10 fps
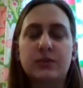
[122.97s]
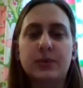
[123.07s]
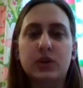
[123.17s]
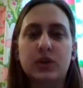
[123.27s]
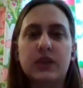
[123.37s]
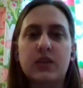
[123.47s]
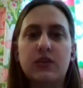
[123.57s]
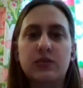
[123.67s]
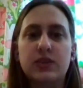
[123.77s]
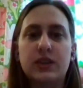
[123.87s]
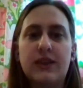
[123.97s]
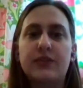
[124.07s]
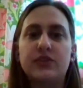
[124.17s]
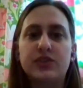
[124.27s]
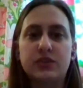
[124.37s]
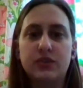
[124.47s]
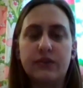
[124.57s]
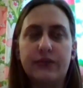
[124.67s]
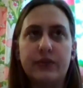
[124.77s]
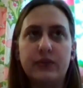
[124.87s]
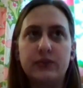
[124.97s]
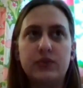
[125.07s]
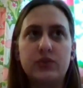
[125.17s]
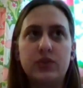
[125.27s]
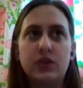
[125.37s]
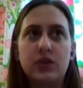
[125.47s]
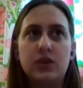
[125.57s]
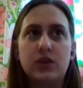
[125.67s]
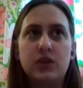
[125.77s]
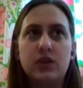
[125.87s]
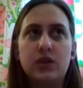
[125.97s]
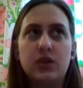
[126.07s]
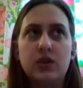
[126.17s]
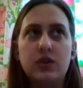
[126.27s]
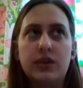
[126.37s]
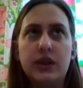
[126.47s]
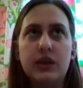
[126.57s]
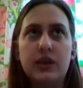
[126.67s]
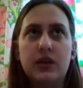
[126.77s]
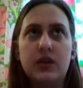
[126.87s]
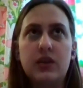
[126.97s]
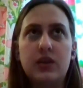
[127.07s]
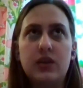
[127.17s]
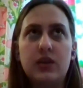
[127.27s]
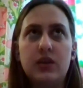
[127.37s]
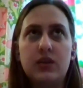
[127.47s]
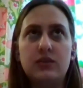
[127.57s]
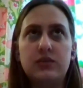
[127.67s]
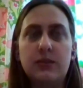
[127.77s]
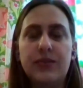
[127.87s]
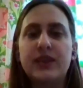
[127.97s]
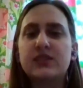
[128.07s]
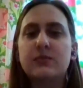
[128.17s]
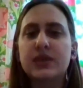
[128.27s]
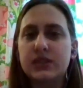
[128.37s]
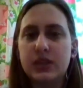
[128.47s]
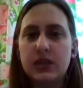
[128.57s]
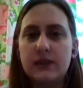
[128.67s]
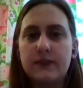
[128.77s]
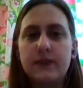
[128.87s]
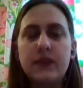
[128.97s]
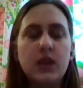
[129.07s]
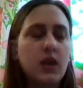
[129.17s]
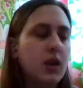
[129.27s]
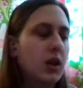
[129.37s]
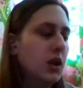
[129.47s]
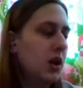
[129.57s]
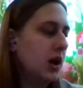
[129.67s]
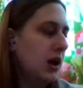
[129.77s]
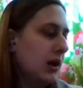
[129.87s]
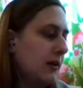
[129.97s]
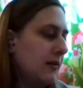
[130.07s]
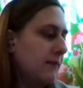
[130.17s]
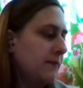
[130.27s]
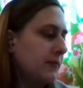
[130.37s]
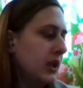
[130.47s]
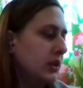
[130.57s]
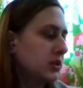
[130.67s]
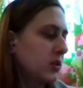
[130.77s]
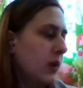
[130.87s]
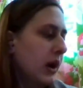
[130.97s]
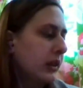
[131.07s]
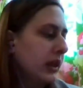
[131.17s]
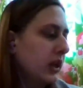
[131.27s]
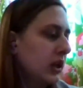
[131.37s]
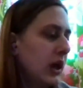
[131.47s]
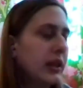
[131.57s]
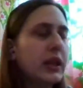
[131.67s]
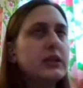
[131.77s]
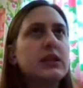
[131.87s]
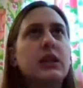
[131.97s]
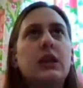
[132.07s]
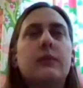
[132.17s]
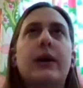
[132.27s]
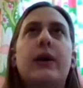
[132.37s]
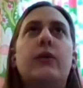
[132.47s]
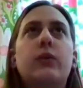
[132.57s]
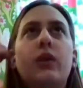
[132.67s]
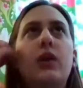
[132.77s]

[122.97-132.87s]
the book and they close it and they're still confused, then something's missing. And so I like to think about